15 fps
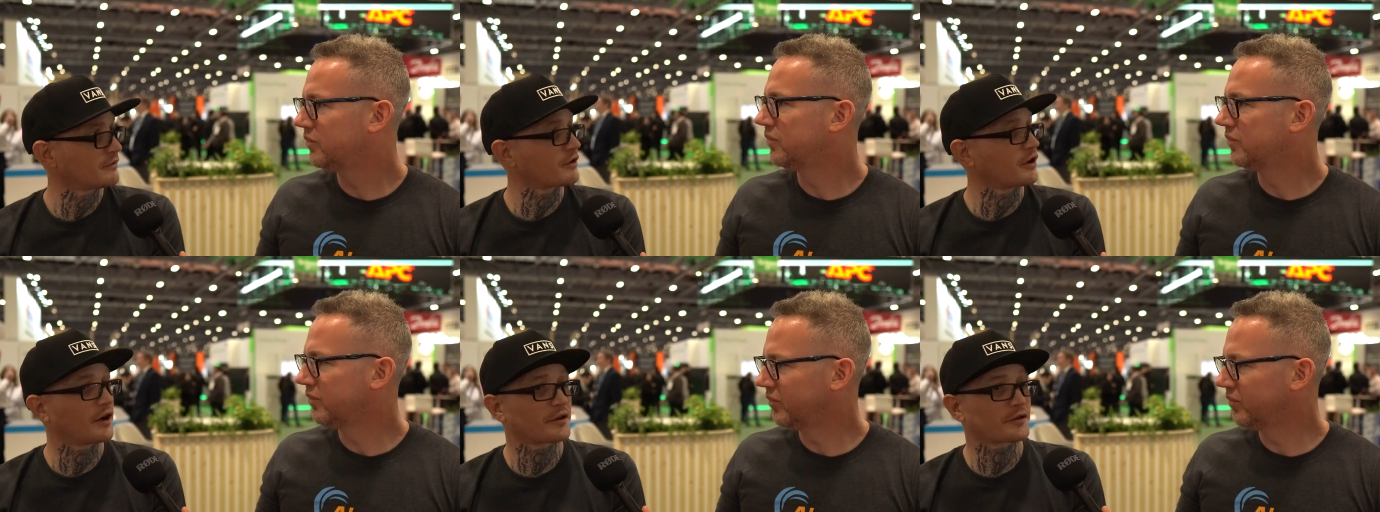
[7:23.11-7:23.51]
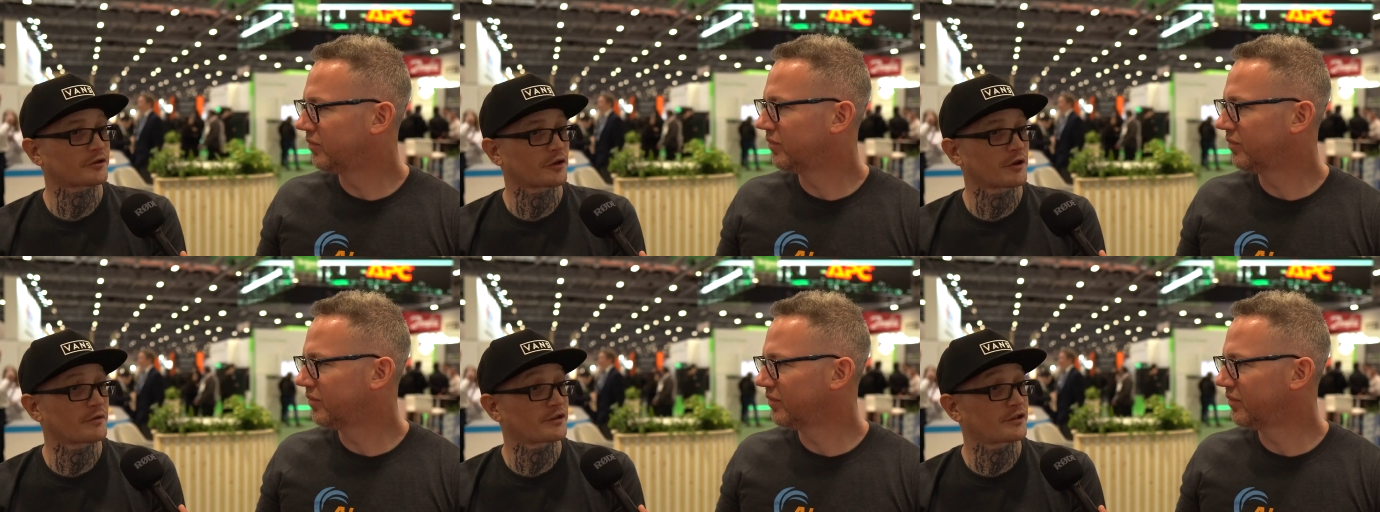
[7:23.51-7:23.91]
Speaker 1: for other
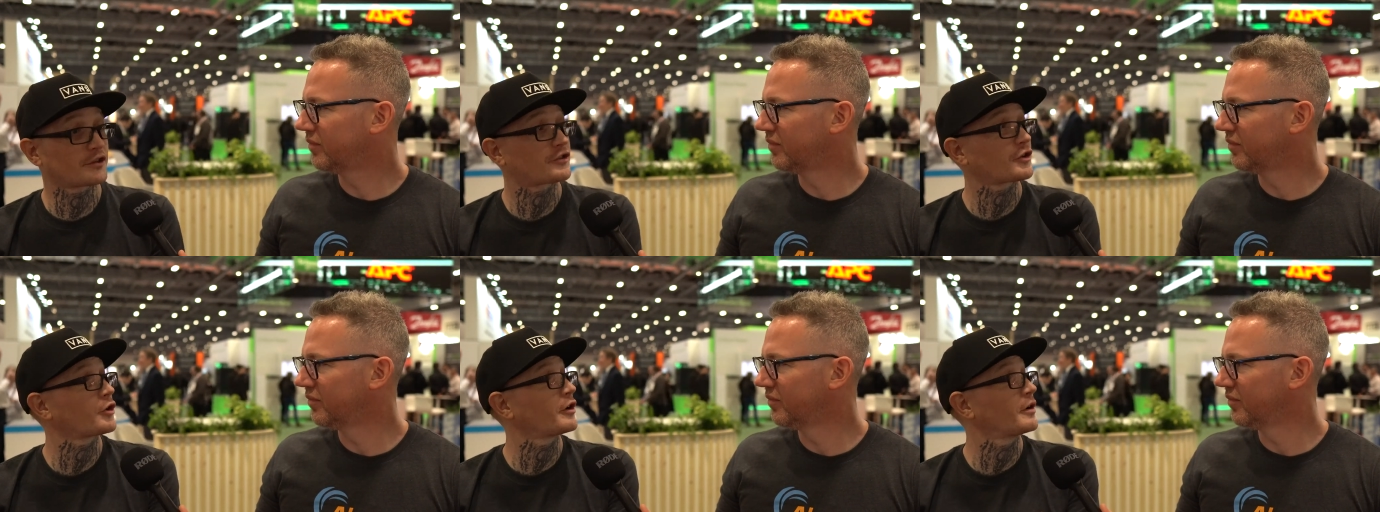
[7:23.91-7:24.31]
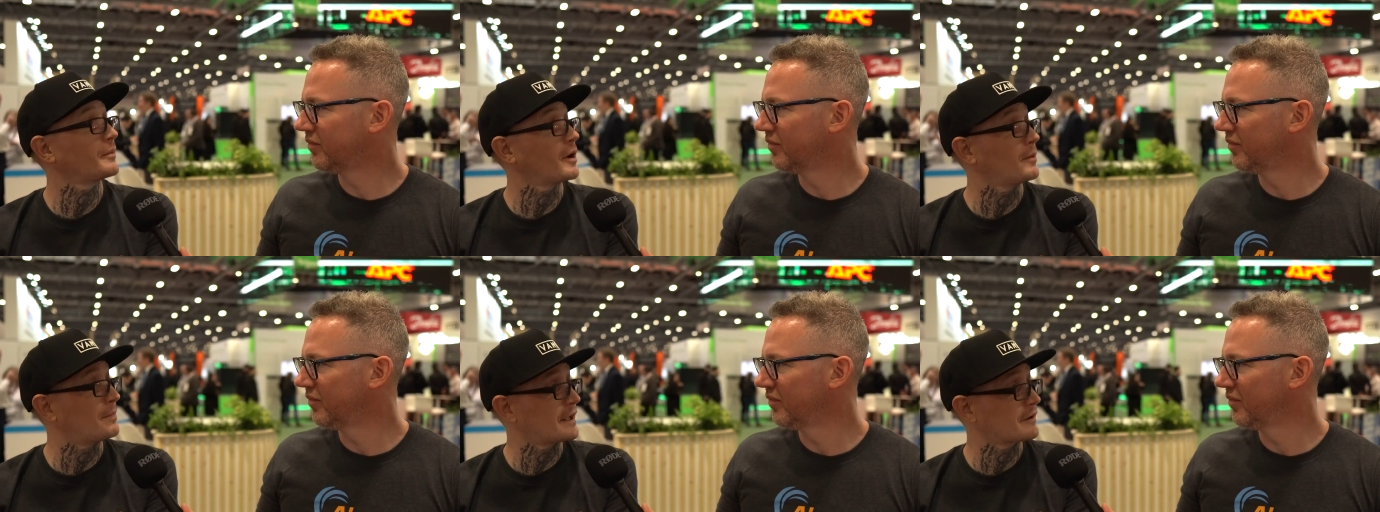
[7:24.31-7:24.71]
services that are
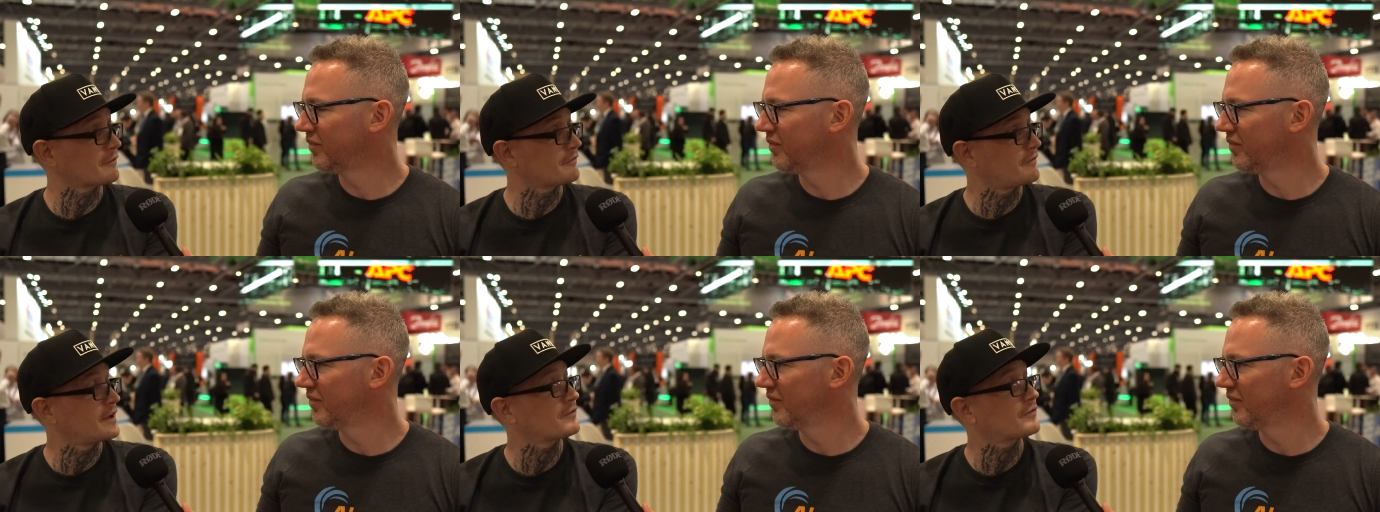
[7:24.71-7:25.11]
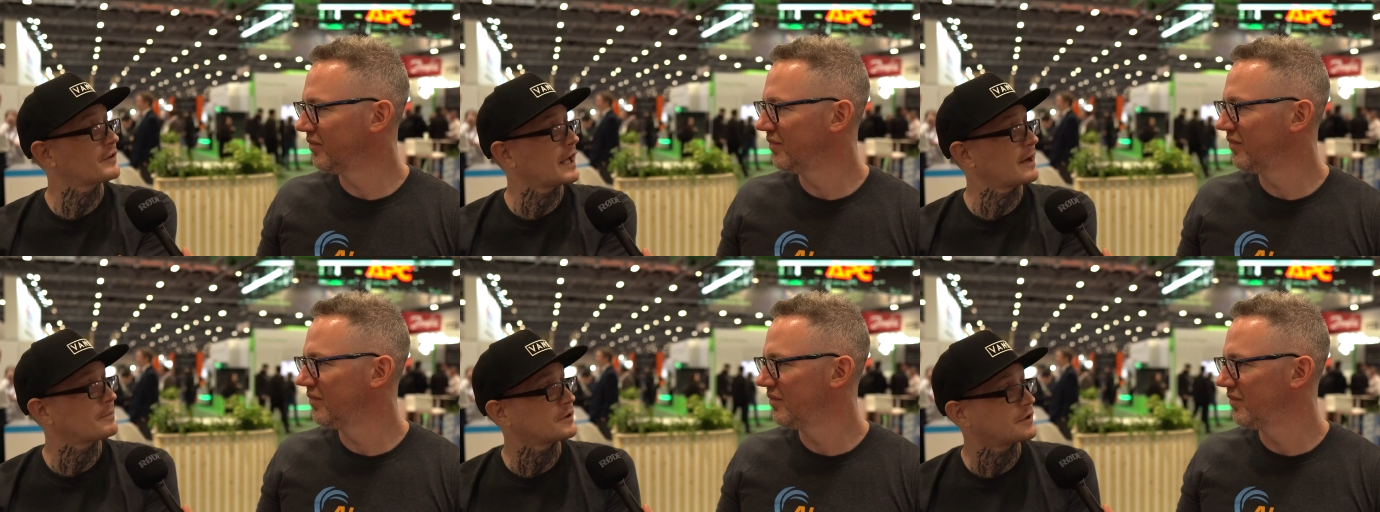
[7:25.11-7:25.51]
a better fit for
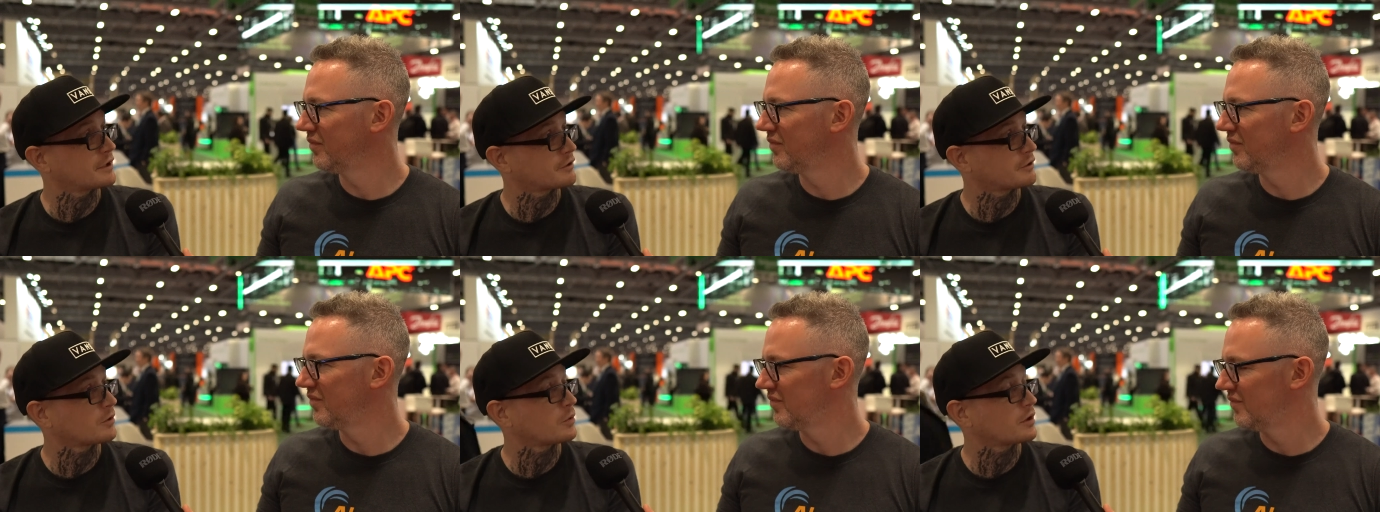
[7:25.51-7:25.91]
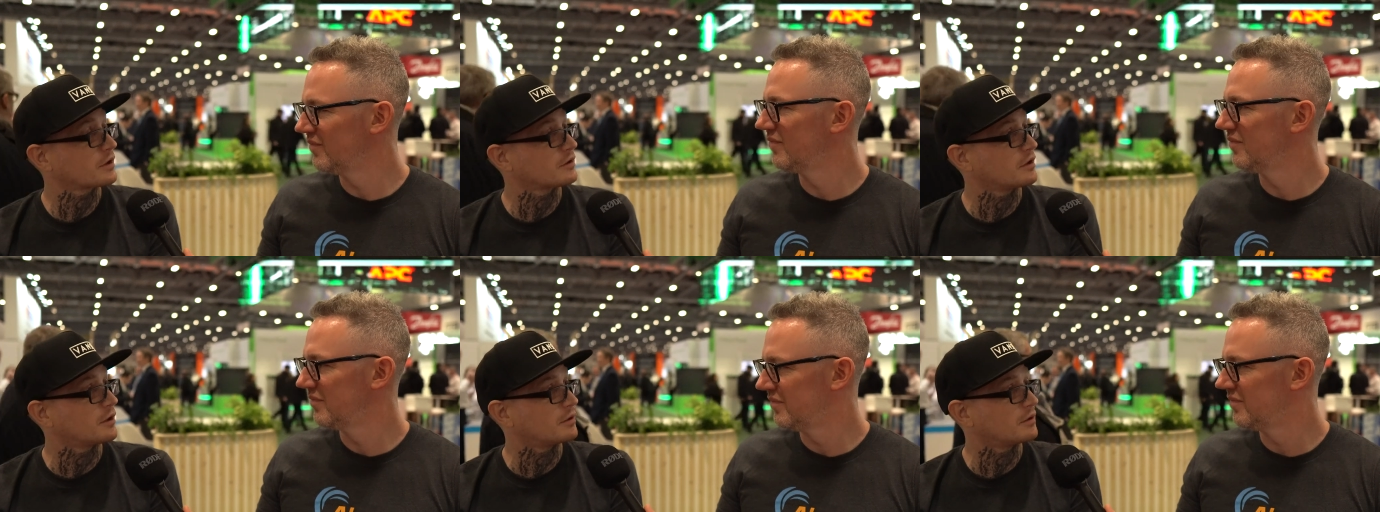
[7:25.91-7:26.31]
that particular
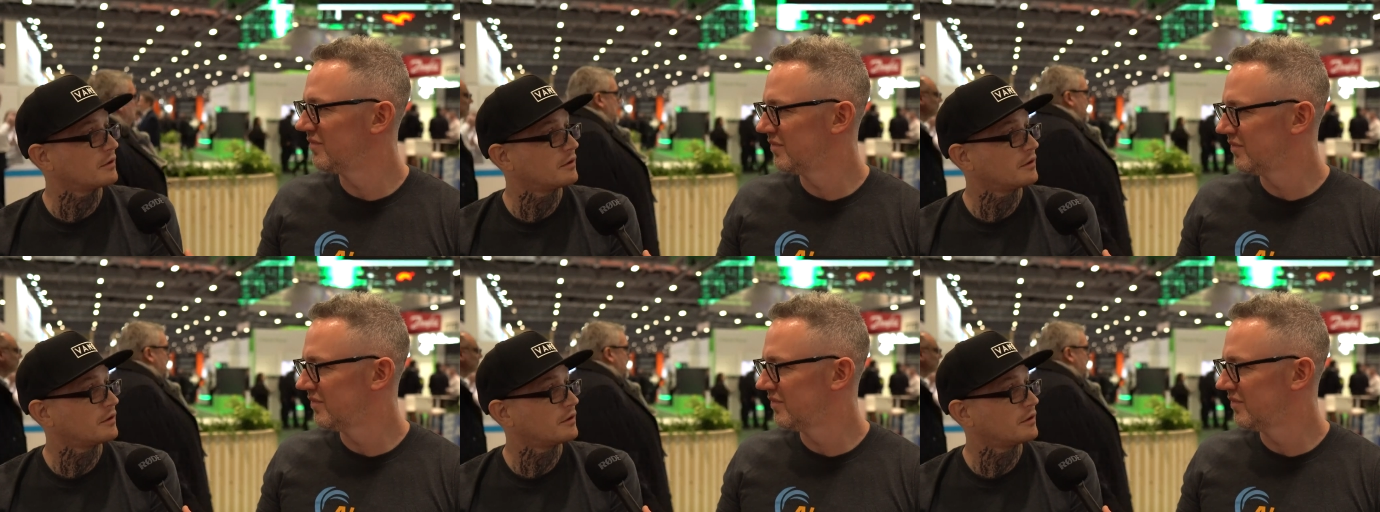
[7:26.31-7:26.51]
workload.